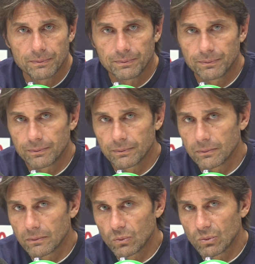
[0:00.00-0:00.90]

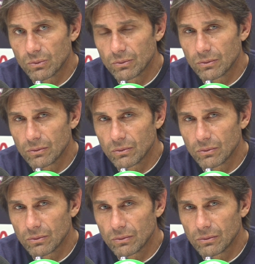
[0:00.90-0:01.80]

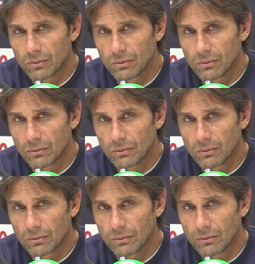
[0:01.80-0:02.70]

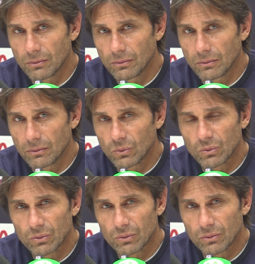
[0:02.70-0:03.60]

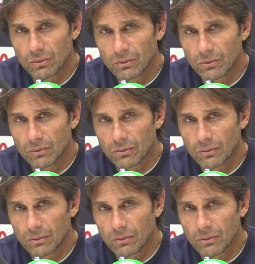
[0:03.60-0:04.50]

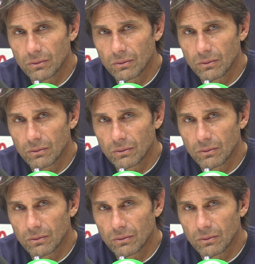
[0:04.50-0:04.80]
(silence)